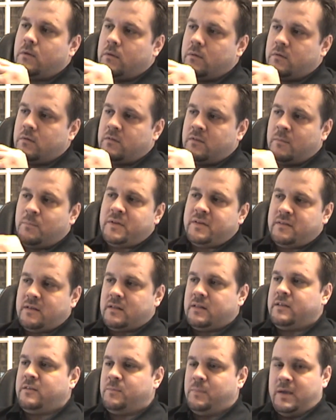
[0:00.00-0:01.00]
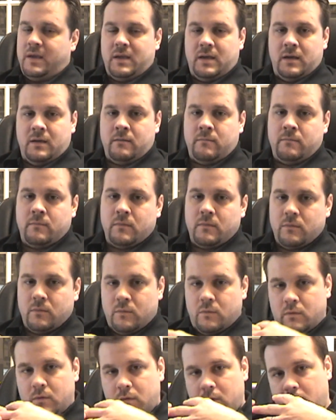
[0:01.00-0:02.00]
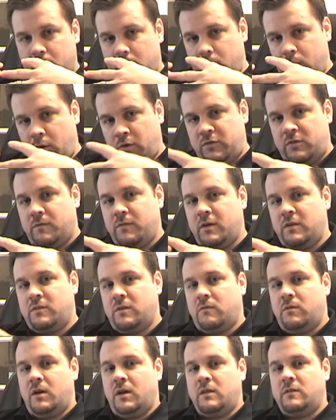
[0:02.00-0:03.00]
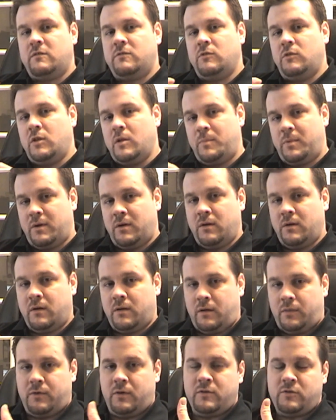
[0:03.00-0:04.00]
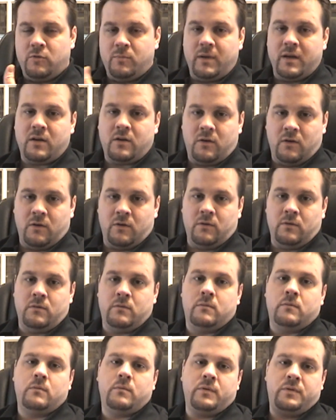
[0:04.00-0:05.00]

Simplistically speaking, most of us are running Snow Leopard on a 32-bit kernel